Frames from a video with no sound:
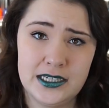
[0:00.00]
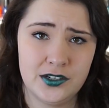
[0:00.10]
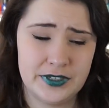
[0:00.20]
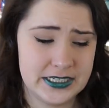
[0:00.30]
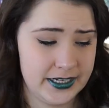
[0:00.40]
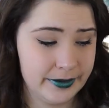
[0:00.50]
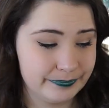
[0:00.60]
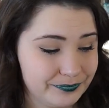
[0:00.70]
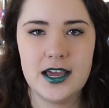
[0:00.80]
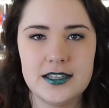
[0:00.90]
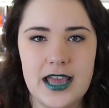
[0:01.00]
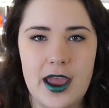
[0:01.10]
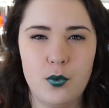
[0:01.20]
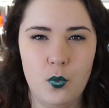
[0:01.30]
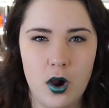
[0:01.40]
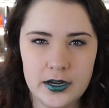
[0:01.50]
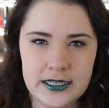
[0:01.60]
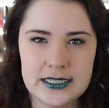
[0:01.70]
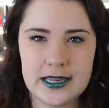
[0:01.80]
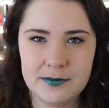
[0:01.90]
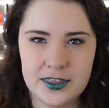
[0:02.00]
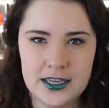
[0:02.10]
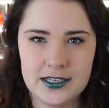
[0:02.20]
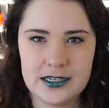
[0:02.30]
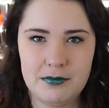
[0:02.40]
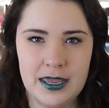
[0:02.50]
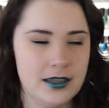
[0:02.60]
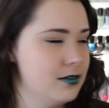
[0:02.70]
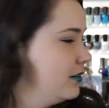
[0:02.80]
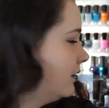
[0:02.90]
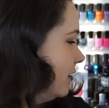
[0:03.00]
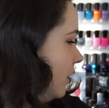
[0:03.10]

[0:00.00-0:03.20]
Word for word: I cannot read today. Because I wanted something to make.